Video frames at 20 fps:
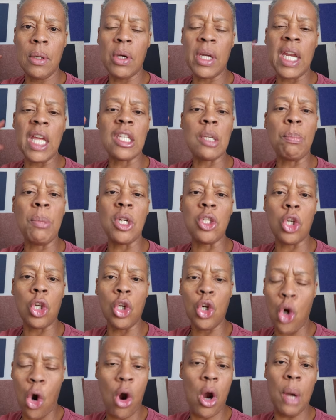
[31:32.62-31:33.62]
Okay, that's a bunch
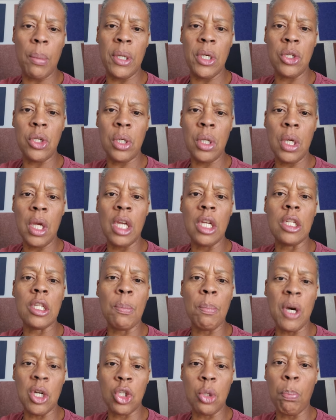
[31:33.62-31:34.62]
of garbage and it's
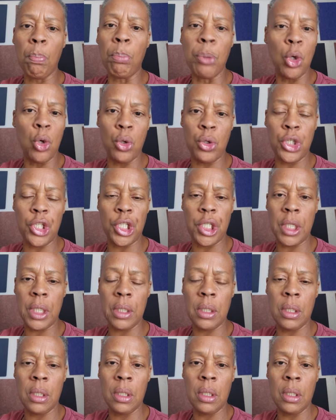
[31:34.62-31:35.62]
a bunch of
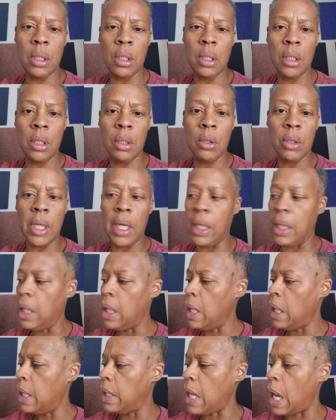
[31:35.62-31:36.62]
bullshit. Okay,
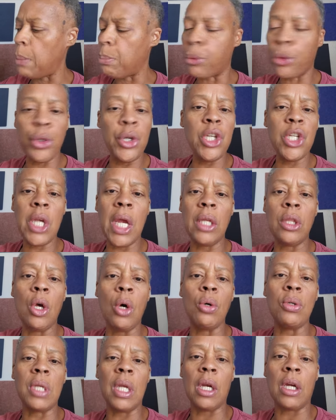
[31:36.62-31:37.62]
and I appreciate
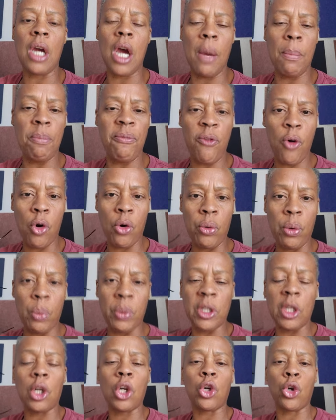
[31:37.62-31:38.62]
those that have come forward
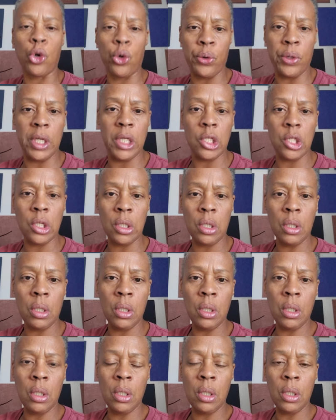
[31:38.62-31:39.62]
with the courage
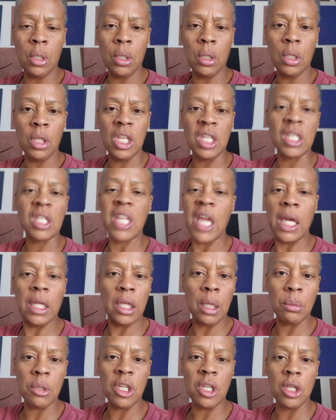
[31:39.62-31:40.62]
to
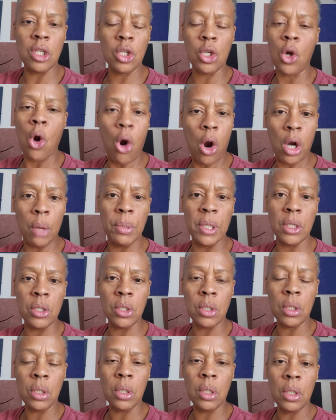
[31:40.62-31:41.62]
stand up to this
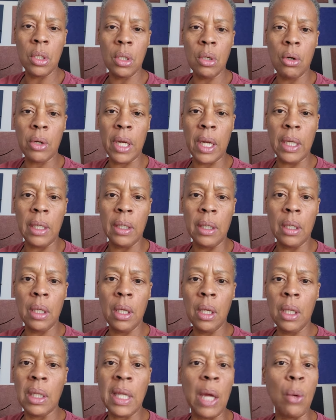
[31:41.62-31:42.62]
garbage. Okay,
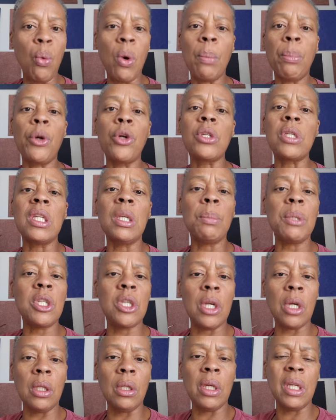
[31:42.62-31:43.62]
like one person in
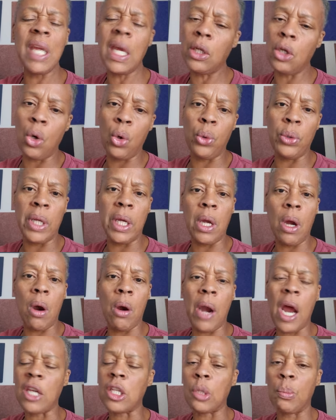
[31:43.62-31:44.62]
particular, and they know who they
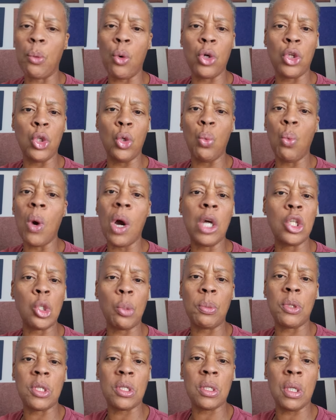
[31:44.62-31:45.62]
are. I support you
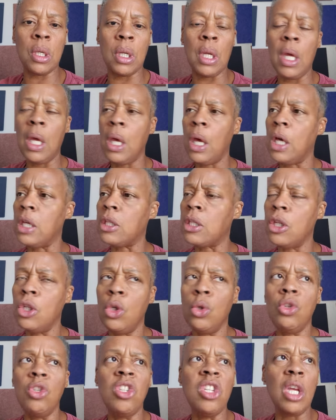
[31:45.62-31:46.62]
100%. I send
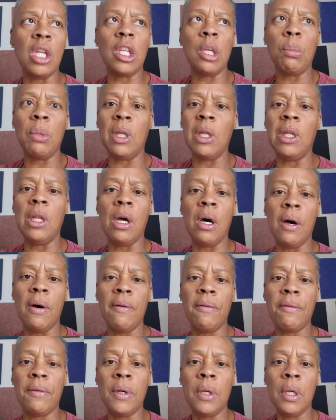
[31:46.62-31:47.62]
you nothing but
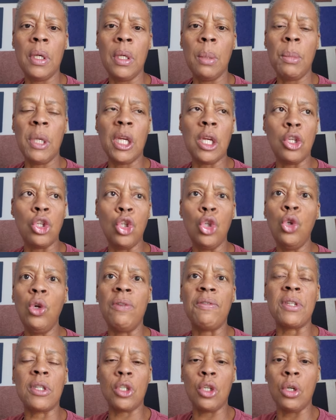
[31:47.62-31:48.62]
love because you
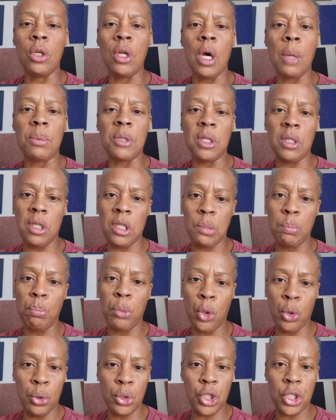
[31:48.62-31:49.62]
have stood up to this
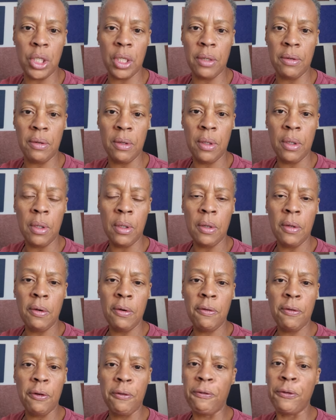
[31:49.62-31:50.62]
bullshit
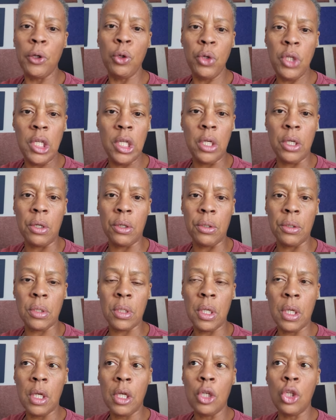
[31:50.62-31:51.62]
for a few
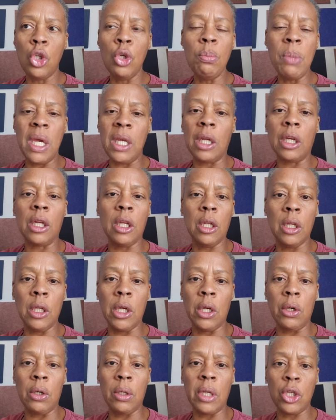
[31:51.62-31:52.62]
years. You made it
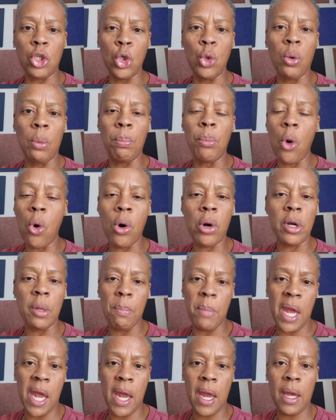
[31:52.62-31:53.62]
clear that you were born a
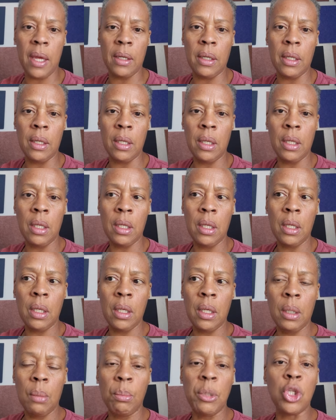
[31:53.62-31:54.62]
man,
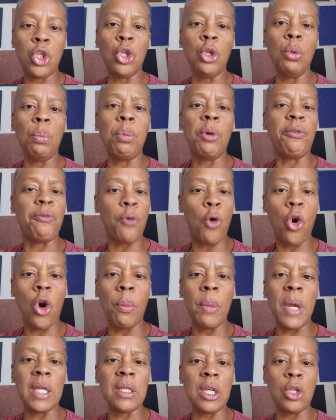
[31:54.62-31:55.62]
but you
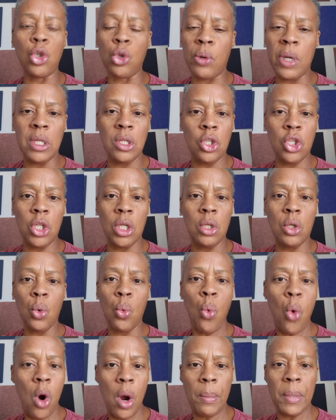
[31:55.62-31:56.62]
perform as a
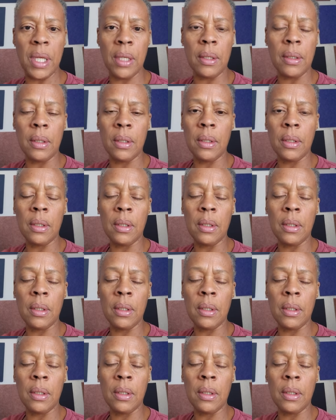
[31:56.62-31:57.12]
transgender woman.